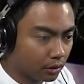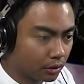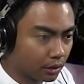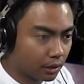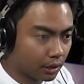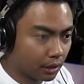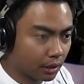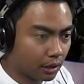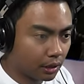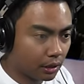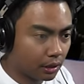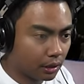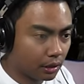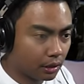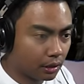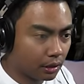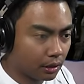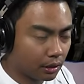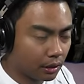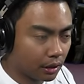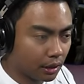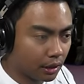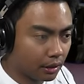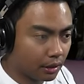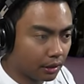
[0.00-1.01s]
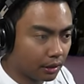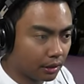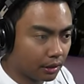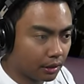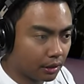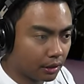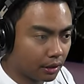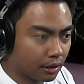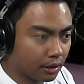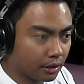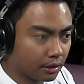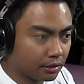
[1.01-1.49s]
Okay.
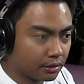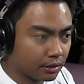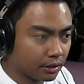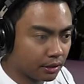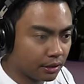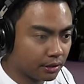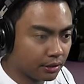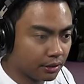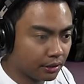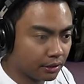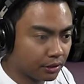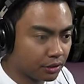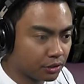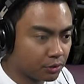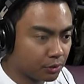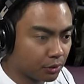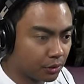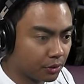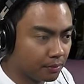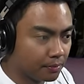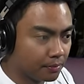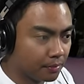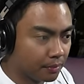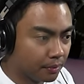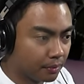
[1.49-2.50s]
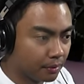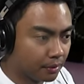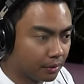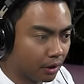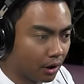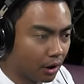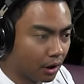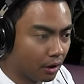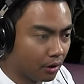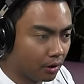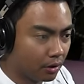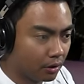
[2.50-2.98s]
Is anything in this room?
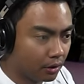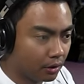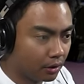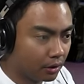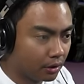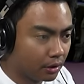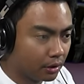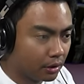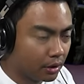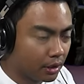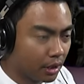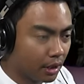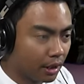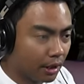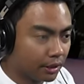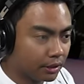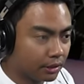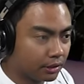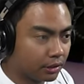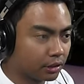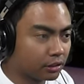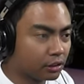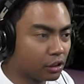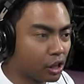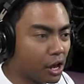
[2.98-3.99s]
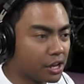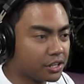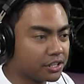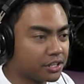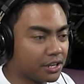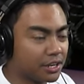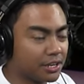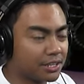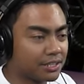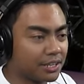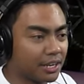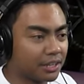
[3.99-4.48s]
No? The
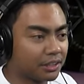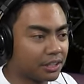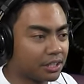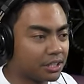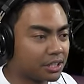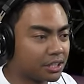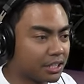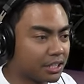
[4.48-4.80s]
closet is like the